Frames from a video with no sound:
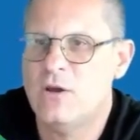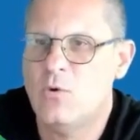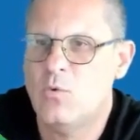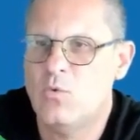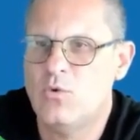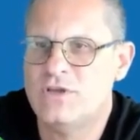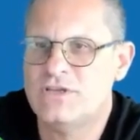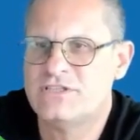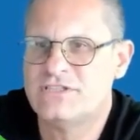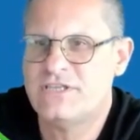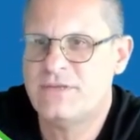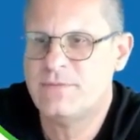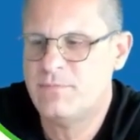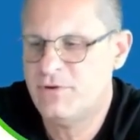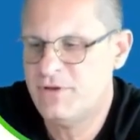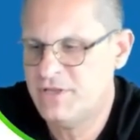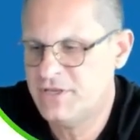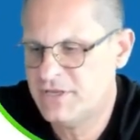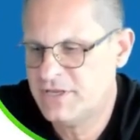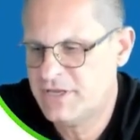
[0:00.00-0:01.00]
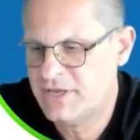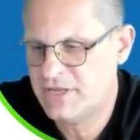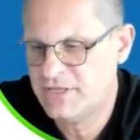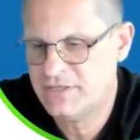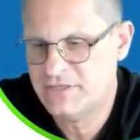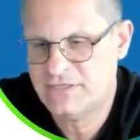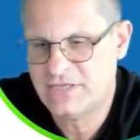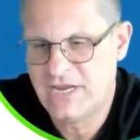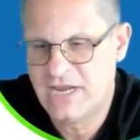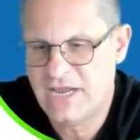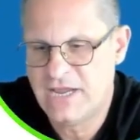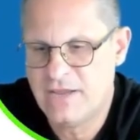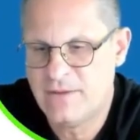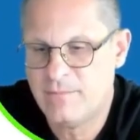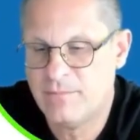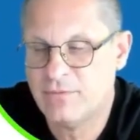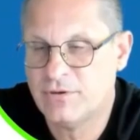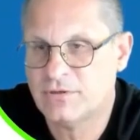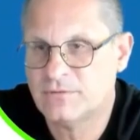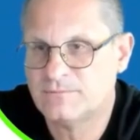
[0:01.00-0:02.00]
we simply can
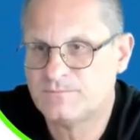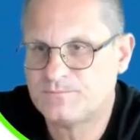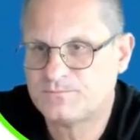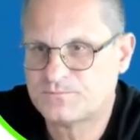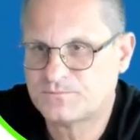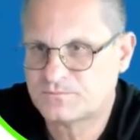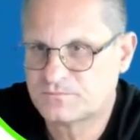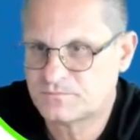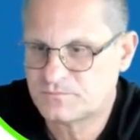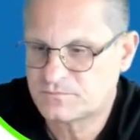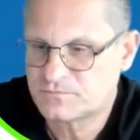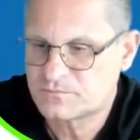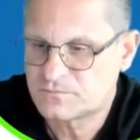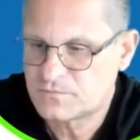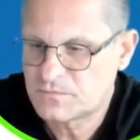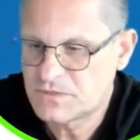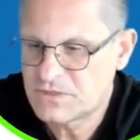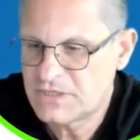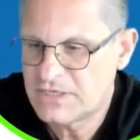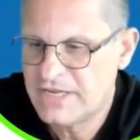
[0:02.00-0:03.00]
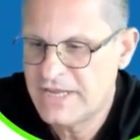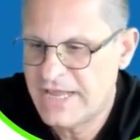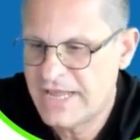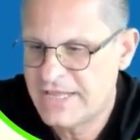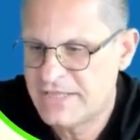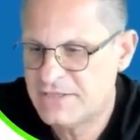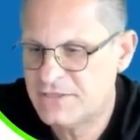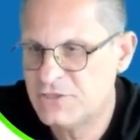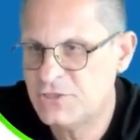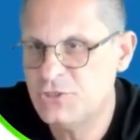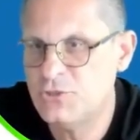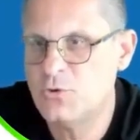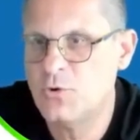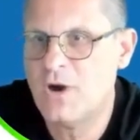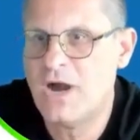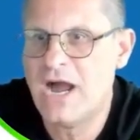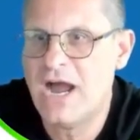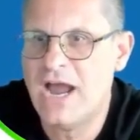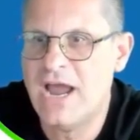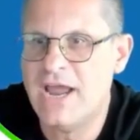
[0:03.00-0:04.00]
type
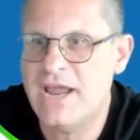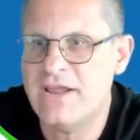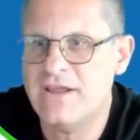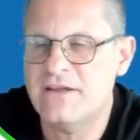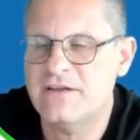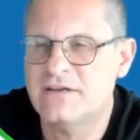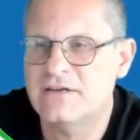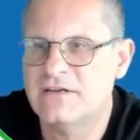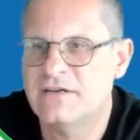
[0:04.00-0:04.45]
@UI.hidden,